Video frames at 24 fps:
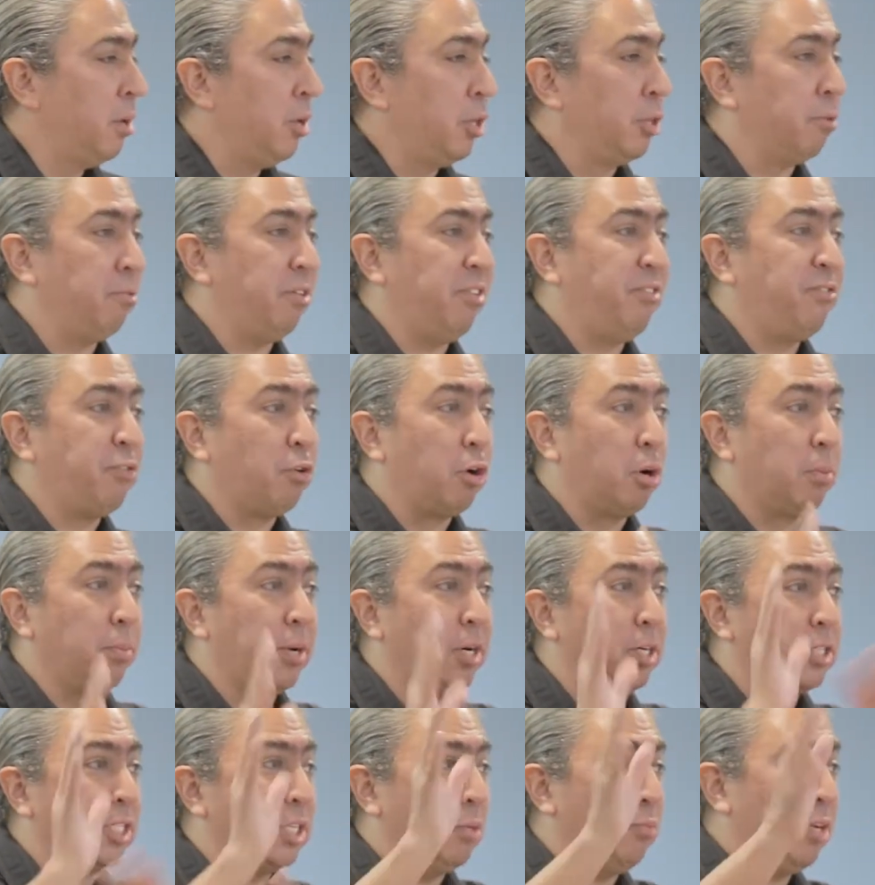The
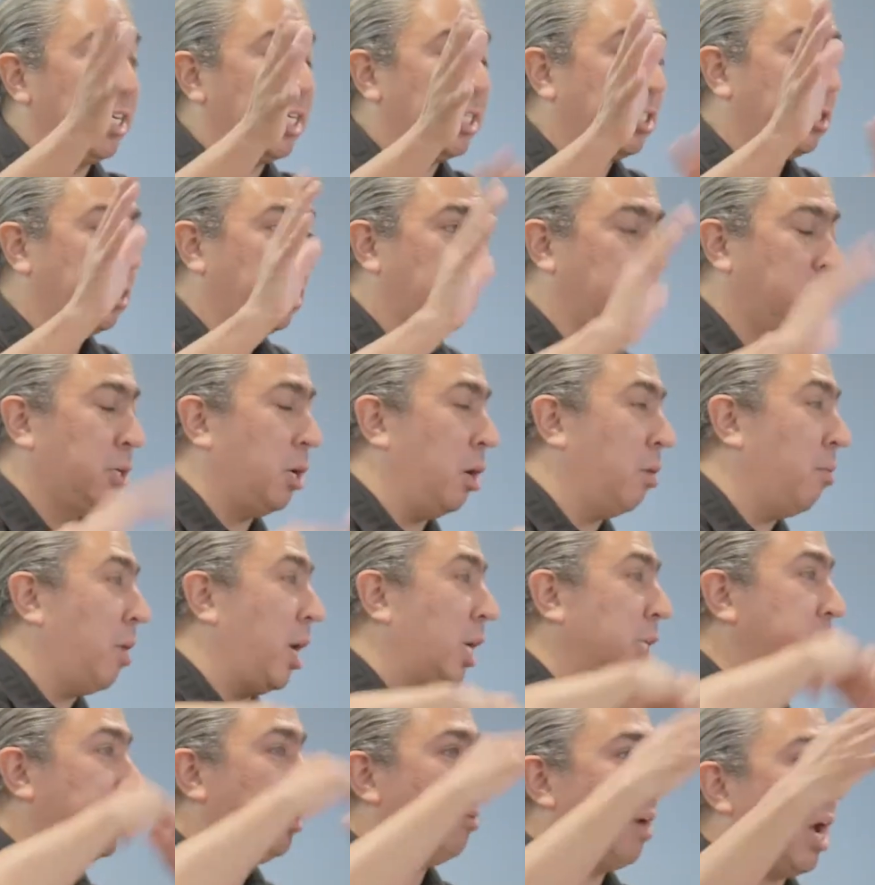Reformers, and we could go
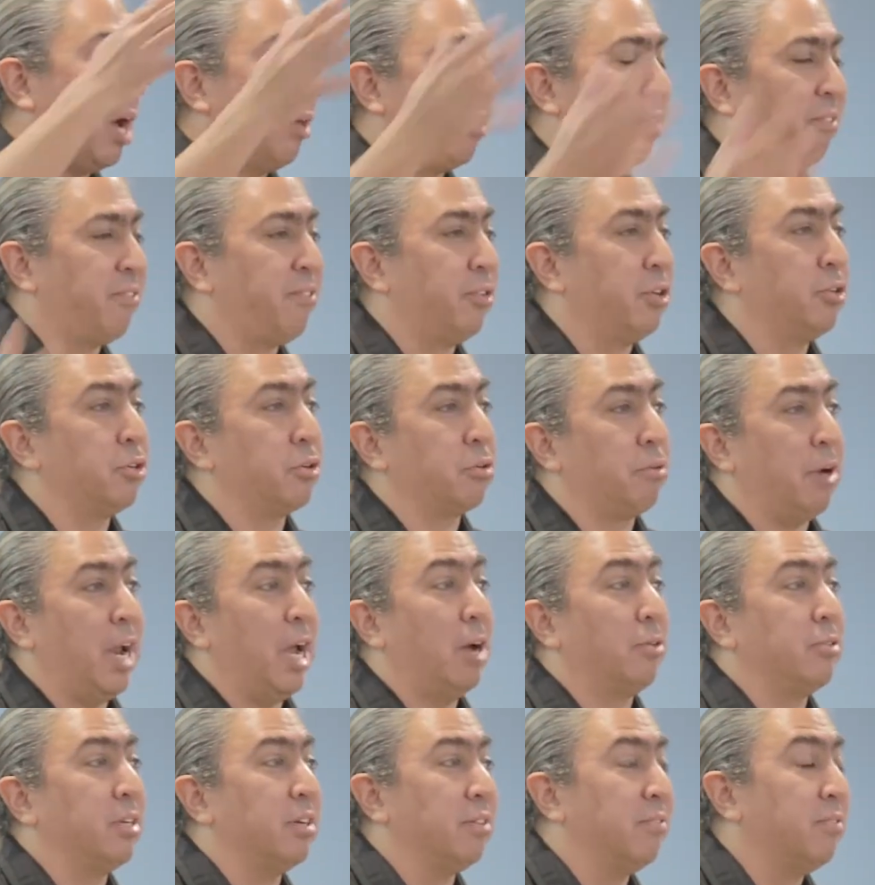on to how the fertile
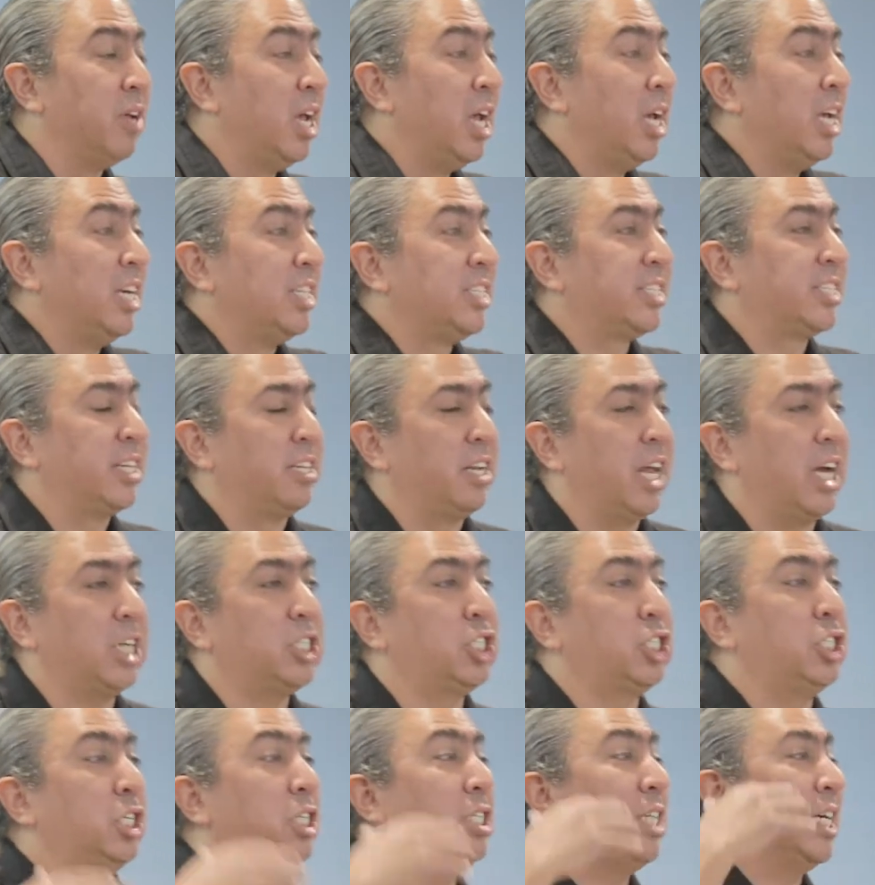ground of
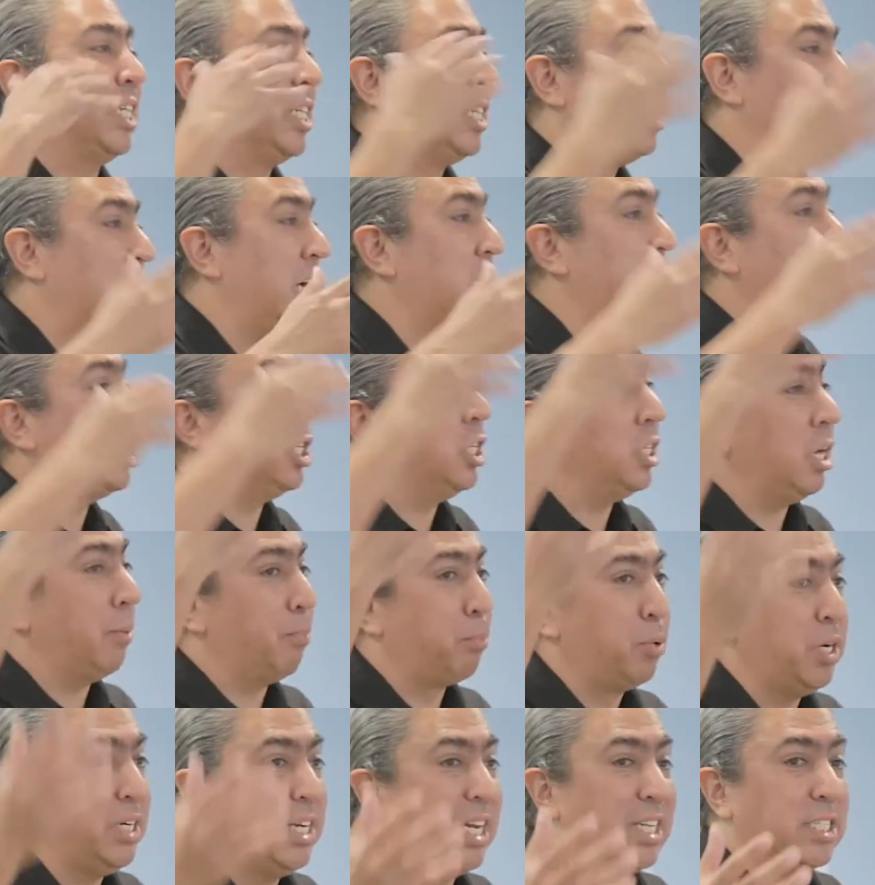selection and election and
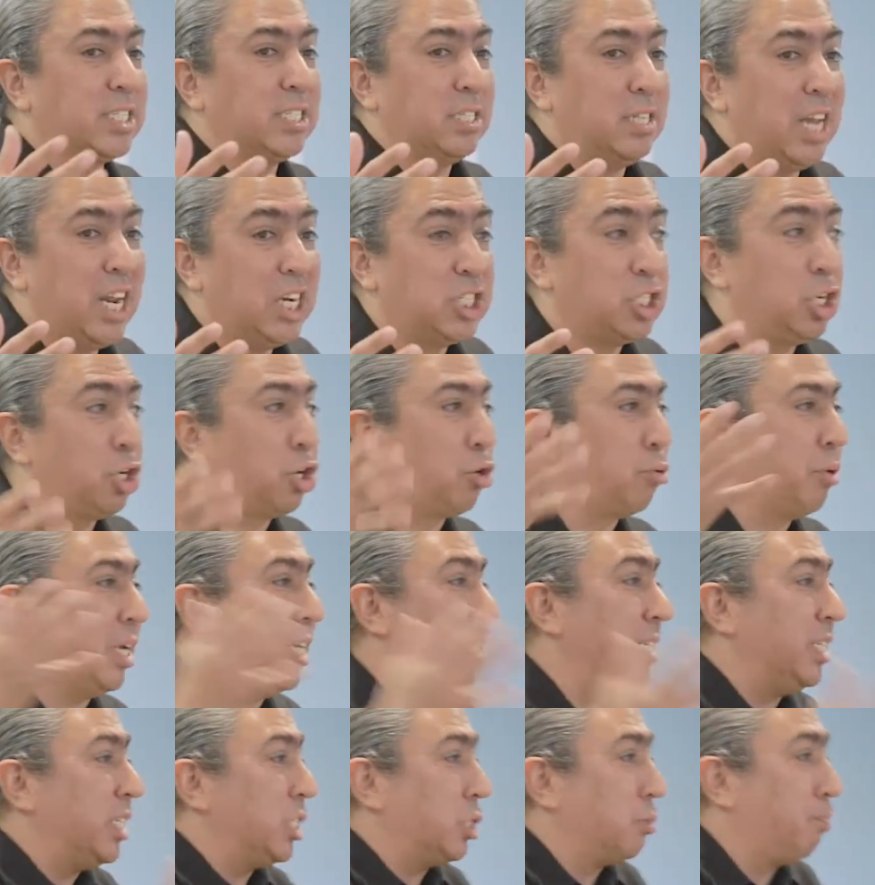predestination
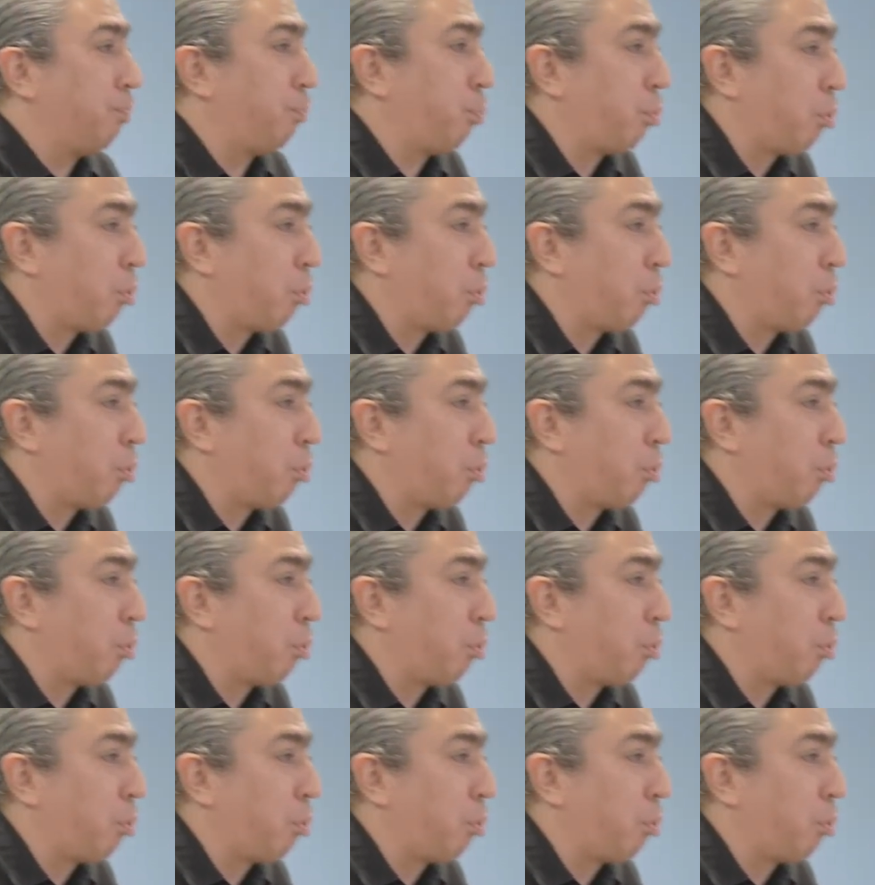created this